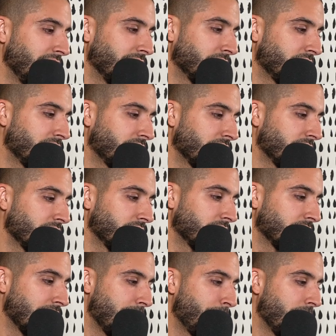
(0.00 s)
That was just a
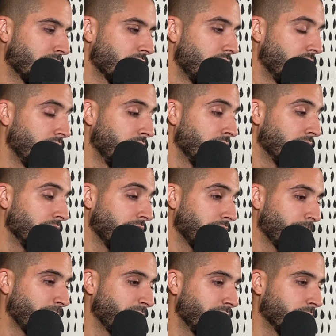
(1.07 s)
clapback. Now you
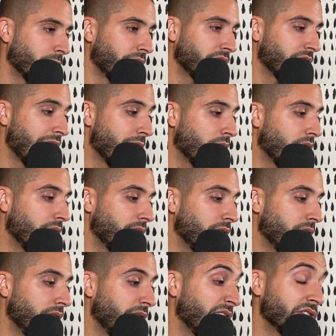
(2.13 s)
made me feel worse. Now
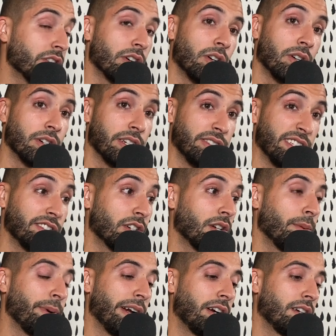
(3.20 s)
this girl, because this girl
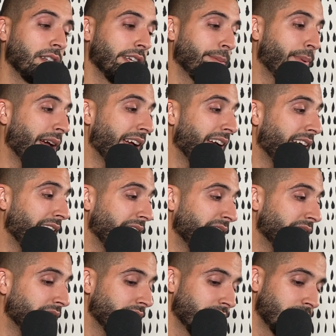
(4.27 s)
apparently
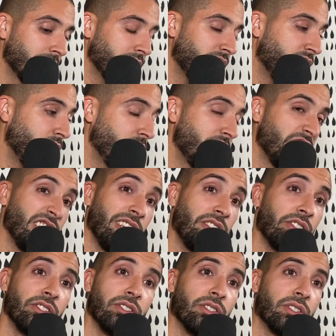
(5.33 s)
paid two
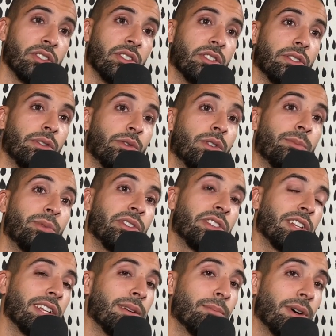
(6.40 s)
G's for a
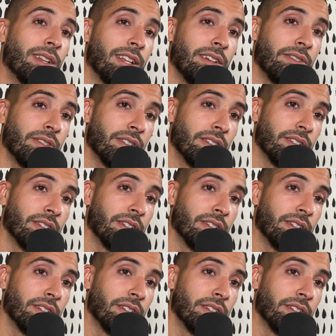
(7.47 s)
Brazilian butt lift.